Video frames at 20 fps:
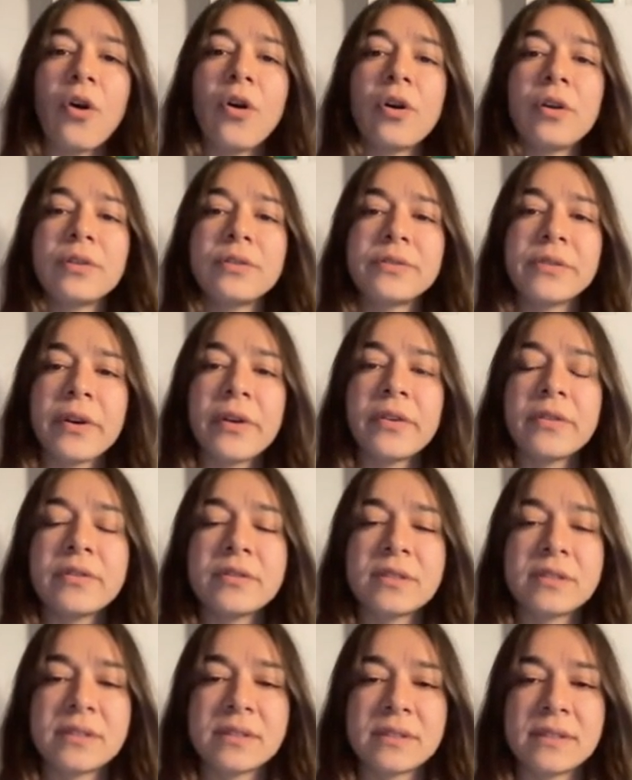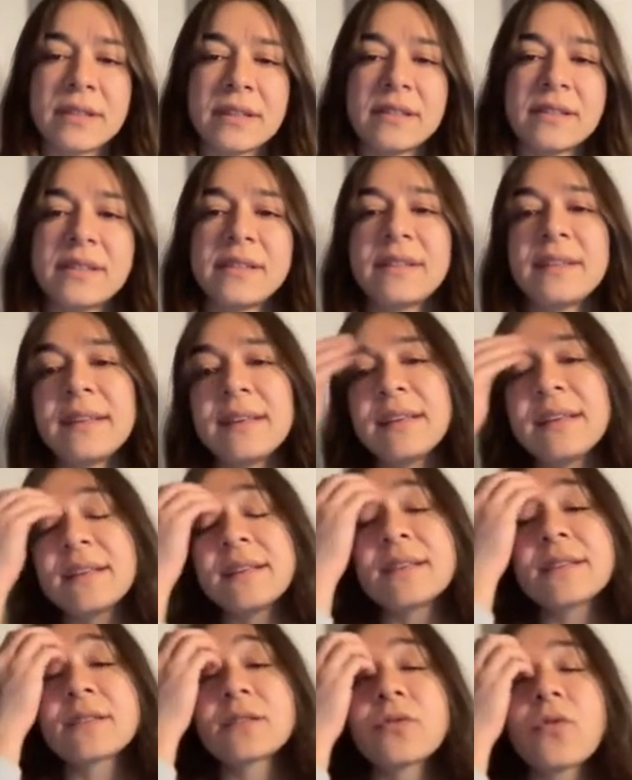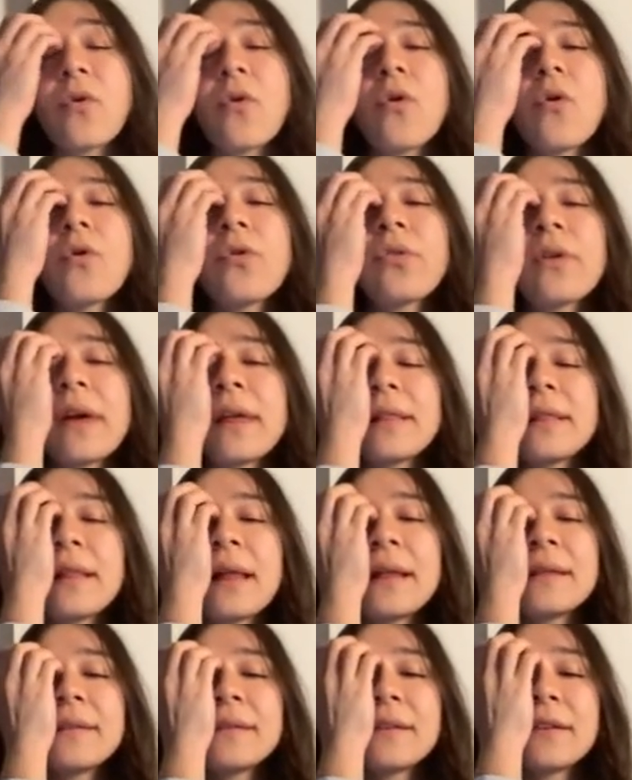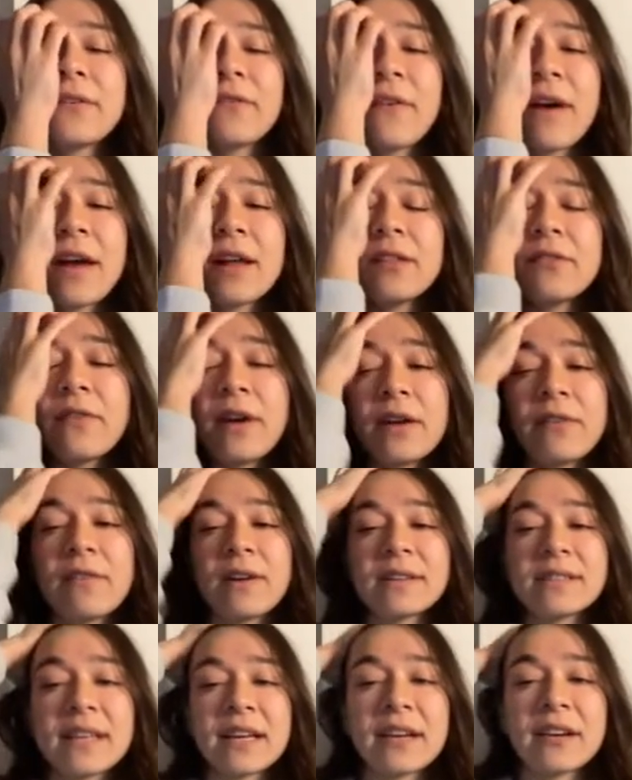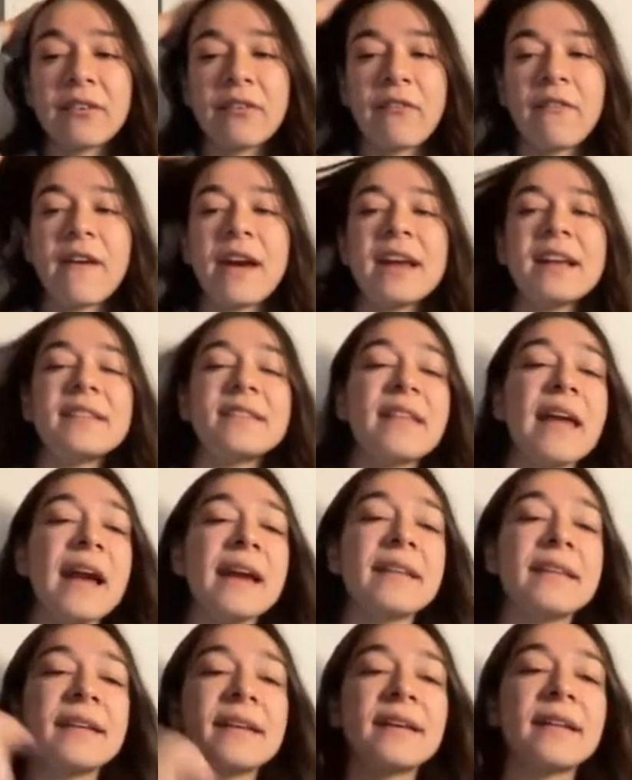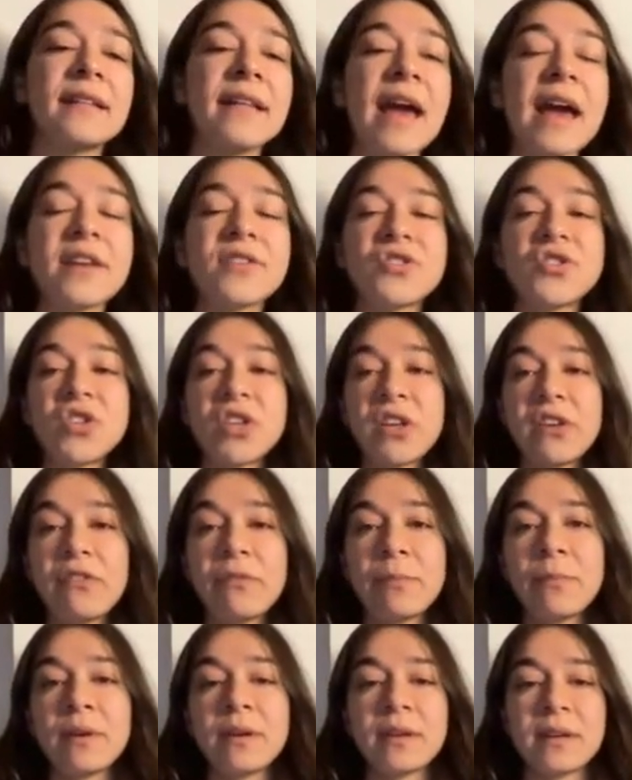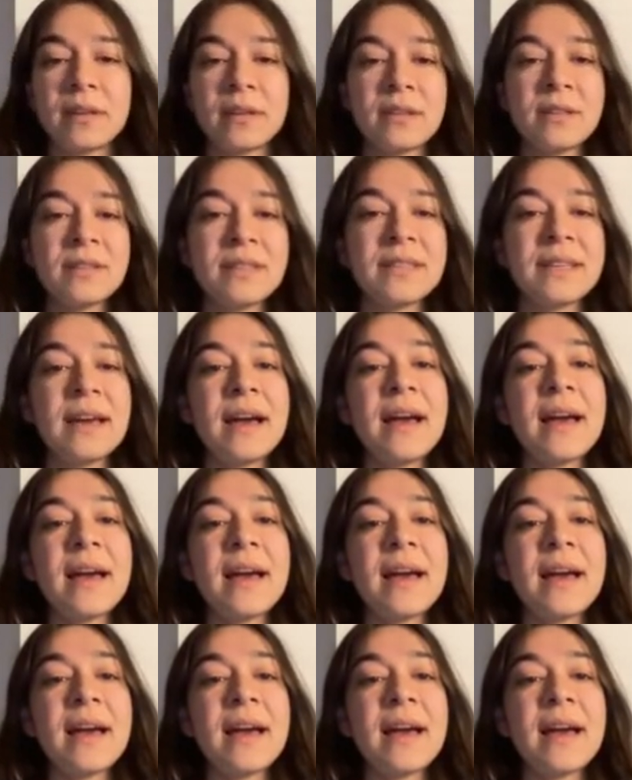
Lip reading: Although the South and London Railway was a great technical achievement,